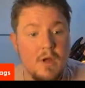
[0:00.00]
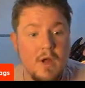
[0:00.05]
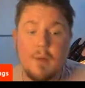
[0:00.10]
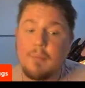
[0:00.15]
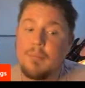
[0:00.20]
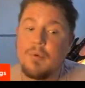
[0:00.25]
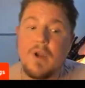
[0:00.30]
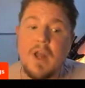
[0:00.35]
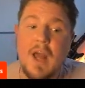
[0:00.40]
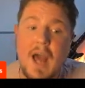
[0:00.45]

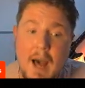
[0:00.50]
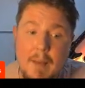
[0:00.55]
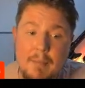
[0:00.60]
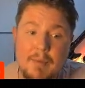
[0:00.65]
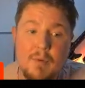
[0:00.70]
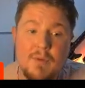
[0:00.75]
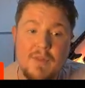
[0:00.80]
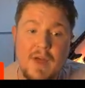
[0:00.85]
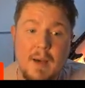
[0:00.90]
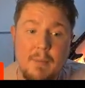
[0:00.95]
Pretty happy
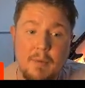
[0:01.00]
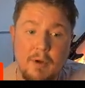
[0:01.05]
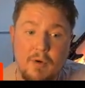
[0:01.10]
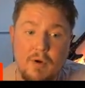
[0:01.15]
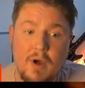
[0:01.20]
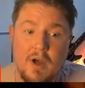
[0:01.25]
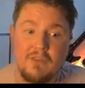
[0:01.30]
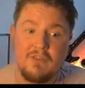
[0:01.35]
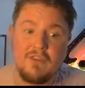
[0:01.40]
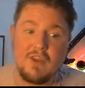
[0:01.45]
with
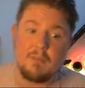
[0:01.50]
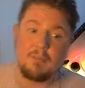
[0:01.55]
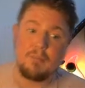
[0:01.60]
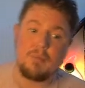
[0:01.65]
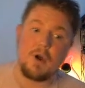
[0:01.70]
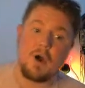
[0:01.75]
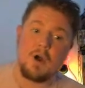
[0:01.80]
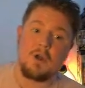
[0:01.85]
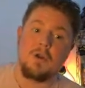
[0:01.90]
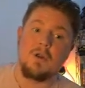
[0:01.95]
Amon-Ra St.
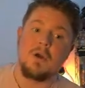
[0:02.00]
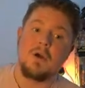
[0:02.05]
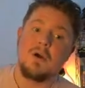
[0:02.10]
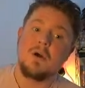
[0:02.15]
Brown.